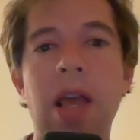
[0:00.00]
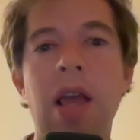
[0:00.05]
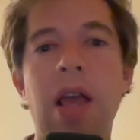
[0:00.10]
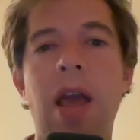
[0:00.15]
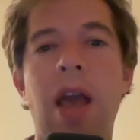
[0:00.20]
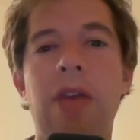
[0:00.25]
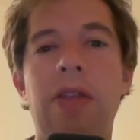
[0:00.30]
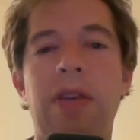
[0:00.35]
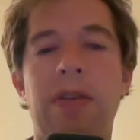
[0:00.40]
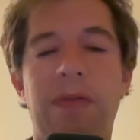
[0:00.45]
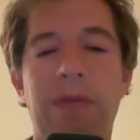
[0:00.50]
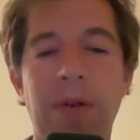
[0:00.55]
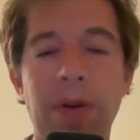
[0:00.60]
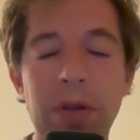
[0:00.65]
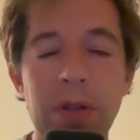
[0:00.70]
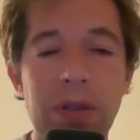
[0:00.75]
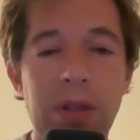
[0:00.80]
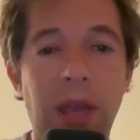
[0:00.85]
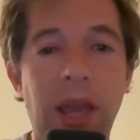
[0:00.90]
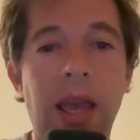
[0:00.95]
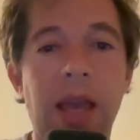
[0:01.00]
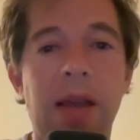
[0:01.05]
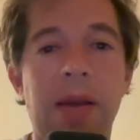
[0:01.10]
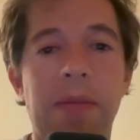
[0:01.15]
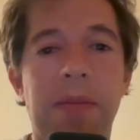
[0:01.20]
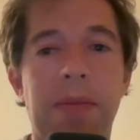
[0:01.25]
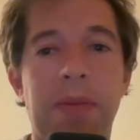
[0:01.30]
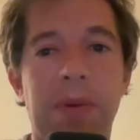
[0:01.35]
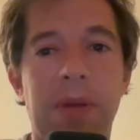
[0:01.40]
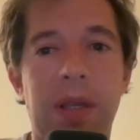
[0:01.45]
And the first
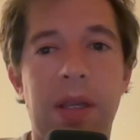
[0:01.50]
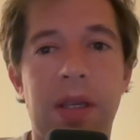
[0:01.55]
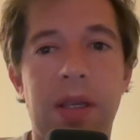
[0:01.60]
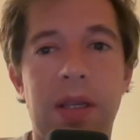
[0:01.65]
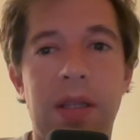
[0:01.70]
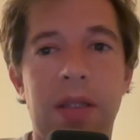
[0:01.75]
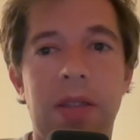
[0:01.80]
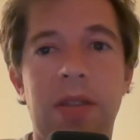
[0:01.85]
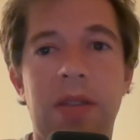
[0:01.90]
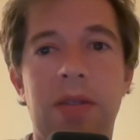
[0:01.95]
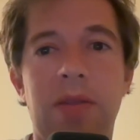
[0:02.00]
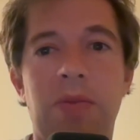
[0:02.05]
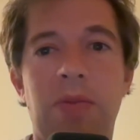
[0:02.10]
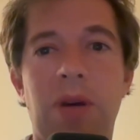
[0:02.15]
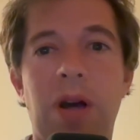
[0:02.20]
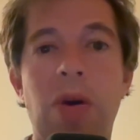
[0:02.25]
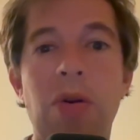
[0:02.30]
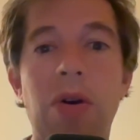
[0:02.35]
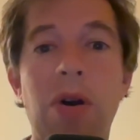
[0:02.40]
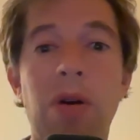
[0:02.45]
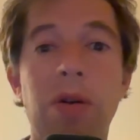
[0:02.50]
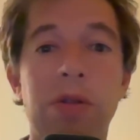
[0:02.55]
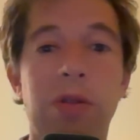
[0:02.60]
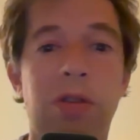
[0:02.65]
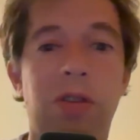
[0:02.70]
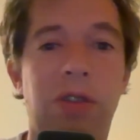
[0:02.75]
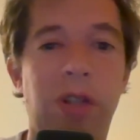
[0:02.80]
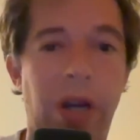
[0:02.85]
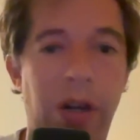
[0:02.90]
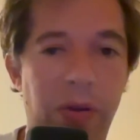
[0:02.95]
camp is what I'll call
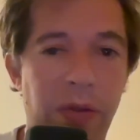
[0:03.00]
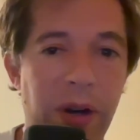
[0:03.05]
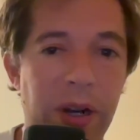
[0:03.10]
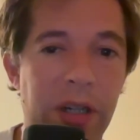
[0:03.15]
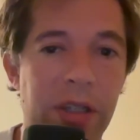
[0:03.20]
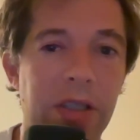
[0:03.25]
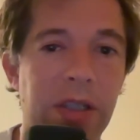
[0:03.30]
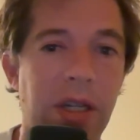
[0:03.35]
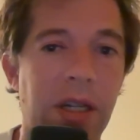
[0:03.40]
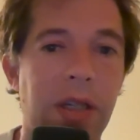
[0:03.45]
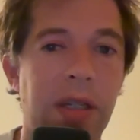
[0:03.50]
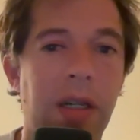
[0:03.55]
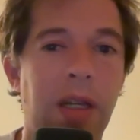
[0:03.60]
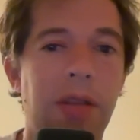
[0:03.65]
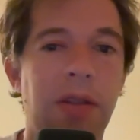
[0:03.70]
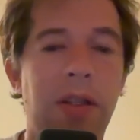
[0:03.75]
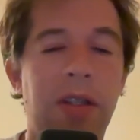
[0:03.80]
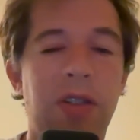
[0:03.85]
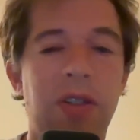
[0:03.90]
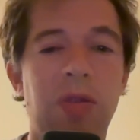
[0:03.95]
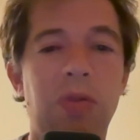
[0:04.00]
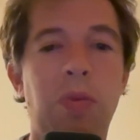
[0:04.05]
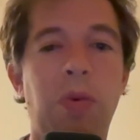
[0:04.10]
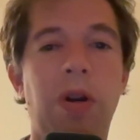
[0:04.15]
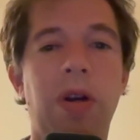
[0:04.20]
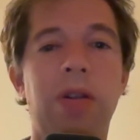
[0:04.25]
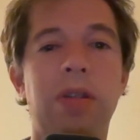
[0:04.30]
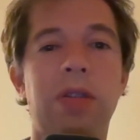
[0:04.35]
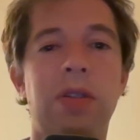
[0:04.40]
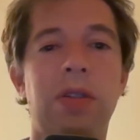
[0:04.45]
generation. And this is
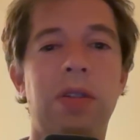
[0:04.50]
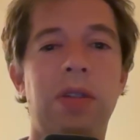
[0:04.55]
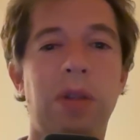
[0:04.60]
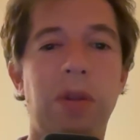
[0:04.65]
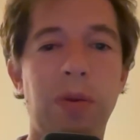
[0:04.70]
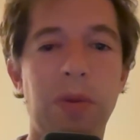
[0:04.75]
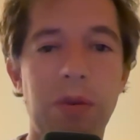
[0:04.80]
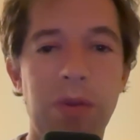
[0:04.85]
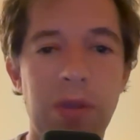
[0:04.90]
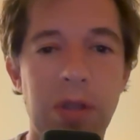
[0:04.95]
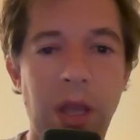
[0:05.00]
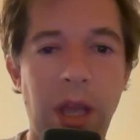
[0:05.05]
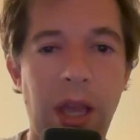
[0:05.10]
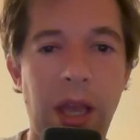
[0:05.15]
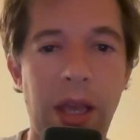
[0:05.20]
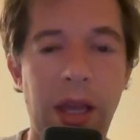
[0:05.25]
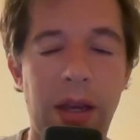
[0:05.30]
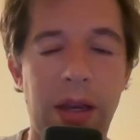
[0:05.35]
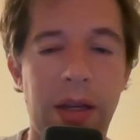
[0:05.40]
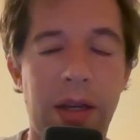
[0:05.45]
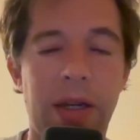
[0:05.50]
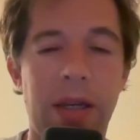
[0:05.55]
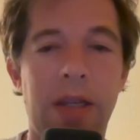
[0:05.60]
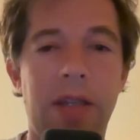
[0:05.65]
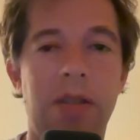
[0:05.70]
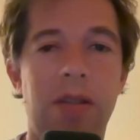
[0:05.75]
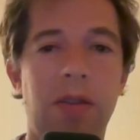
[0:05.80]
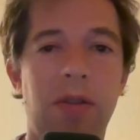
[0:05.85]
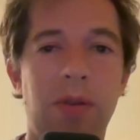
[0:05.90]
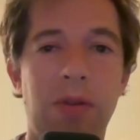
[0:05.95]
where you use
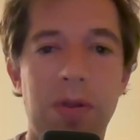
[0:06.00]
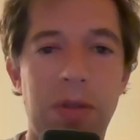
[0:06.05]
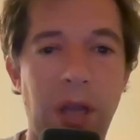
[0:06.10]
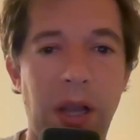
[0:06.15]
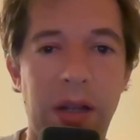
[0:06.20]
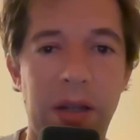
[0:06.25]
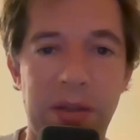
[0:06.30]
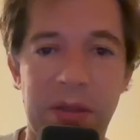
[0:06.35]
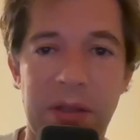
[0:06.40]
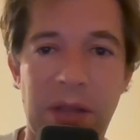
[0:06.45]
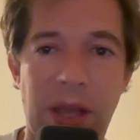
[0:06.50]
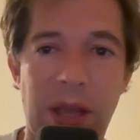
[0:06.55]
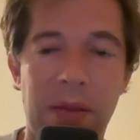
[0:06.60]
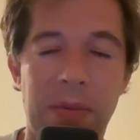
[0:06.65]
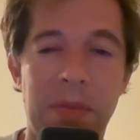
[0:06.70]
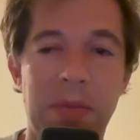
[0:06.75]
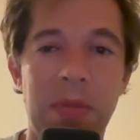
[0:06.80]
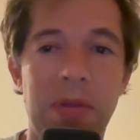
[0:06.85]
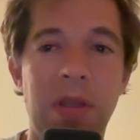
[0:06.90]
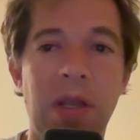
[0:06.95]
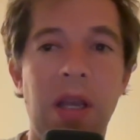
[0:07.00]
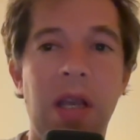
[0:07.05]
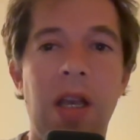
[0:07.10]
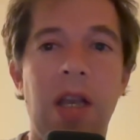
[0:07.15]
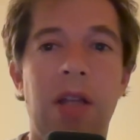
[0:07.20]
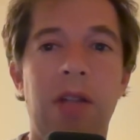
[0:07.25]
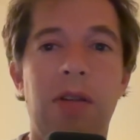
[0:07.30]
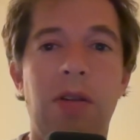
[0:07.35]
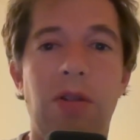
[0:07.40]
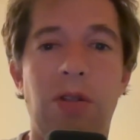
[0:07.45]
AI, you use LLMs
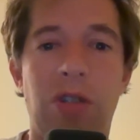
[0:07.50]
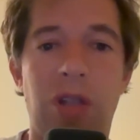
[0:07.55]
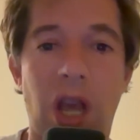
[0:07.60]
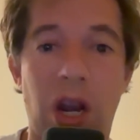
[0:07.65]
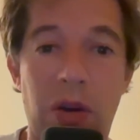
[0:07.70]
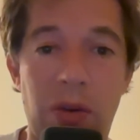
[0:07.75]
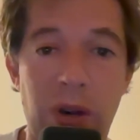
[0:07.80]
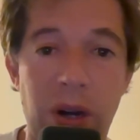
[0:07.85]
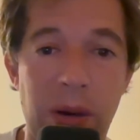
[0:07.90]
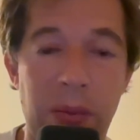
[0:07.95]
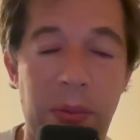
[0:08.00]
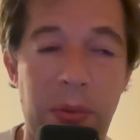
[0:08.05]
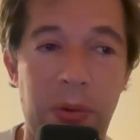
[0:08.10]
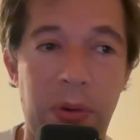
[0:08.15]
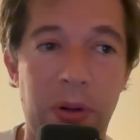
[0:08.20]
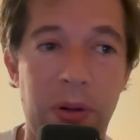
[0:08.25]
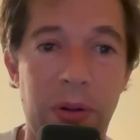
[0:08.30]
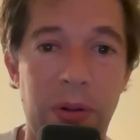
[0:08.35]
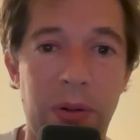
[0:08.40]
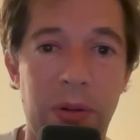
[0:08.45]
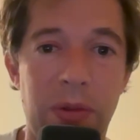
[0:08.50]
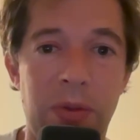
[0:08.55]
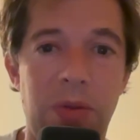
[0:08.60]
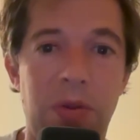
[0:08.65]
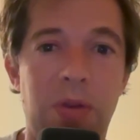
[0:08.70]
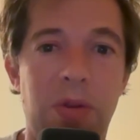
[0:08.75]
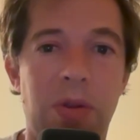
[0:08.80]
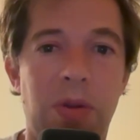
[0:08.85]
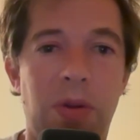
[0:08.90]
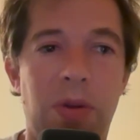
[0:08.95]
to generate
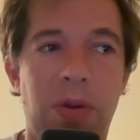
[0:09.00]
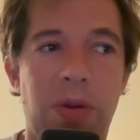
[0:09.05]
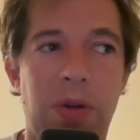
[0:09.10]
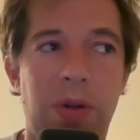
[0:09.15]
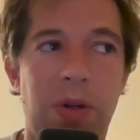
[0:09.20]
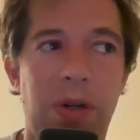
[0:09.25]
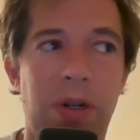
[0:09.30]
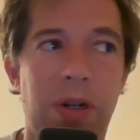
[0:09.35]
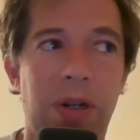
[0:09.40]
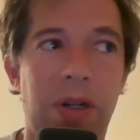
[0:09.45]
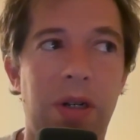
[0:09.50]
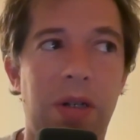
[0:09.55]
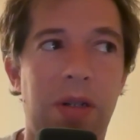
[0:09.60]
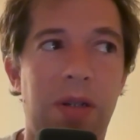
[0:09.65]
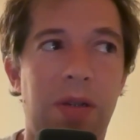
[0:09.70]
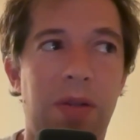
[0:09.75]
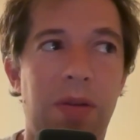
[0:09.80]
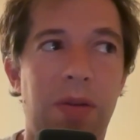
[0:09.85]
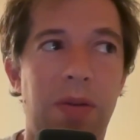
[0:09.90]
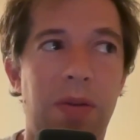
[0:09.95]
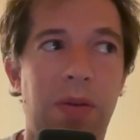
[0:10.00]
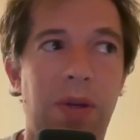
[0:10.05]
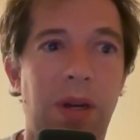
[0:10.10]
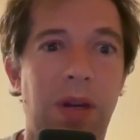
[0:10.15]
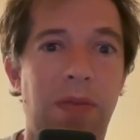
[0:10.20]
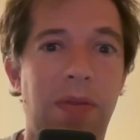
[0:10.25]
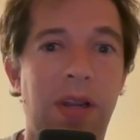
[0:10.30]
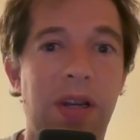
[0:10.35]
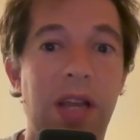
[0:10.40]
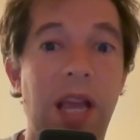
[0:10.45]
prose or to kind
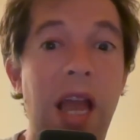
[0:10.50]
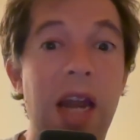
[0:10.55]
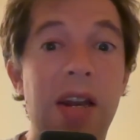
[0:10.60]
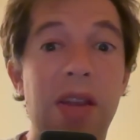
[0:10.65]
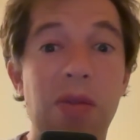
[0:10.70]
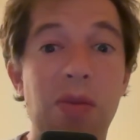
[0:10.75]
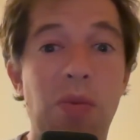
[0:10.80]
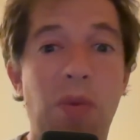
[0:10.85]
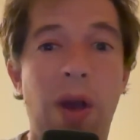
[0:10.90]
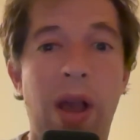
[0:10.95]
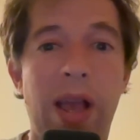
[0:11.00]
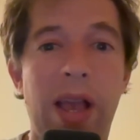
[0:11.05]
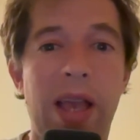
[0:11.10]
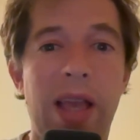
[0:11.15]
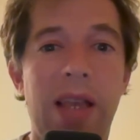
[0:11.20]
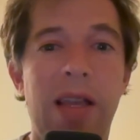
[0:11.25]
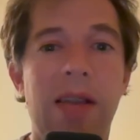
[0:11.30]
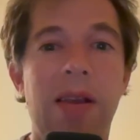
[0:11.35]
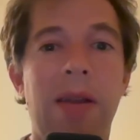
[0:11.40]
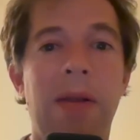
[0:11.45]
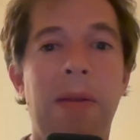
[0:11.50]
of in any way